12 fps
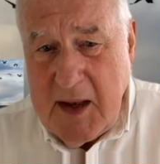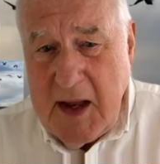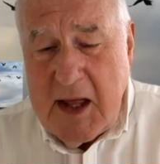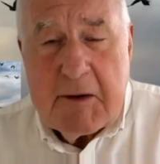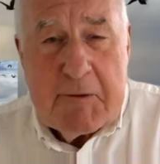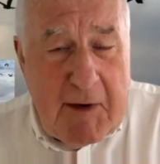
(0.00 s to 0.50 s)

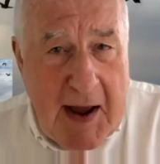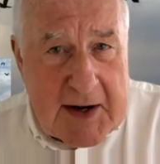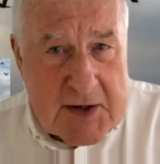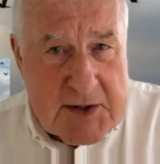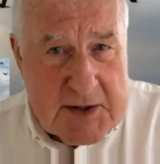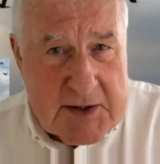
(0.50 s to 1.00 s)
The
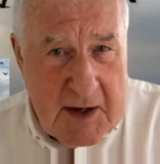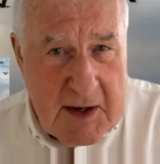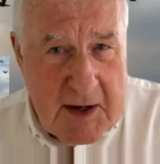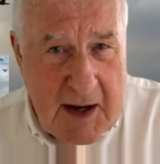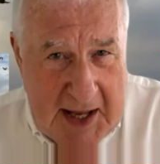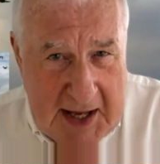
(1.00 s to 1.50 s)
facts,
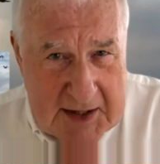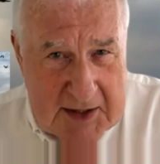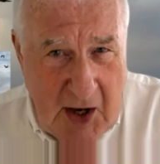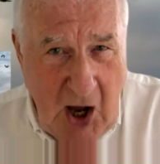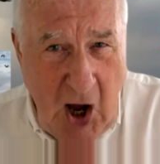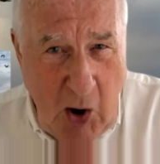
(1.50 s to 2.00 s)
again,
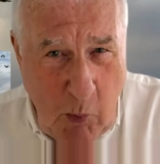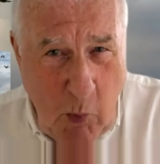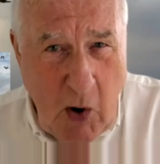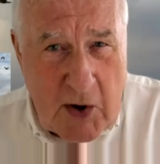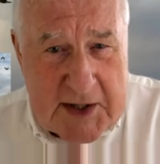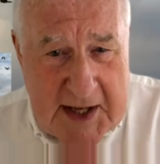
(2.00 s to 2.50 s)
are
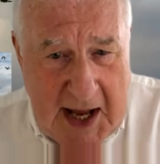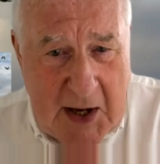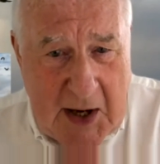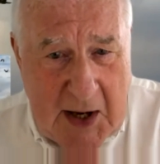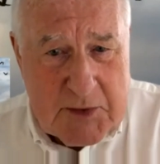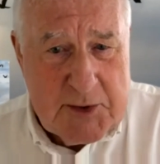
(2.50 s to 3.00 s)
what
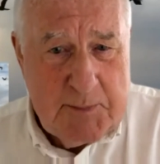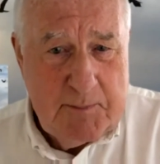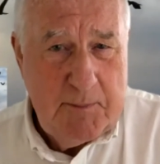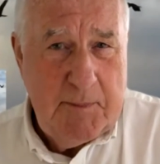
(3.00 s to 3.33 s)
counts.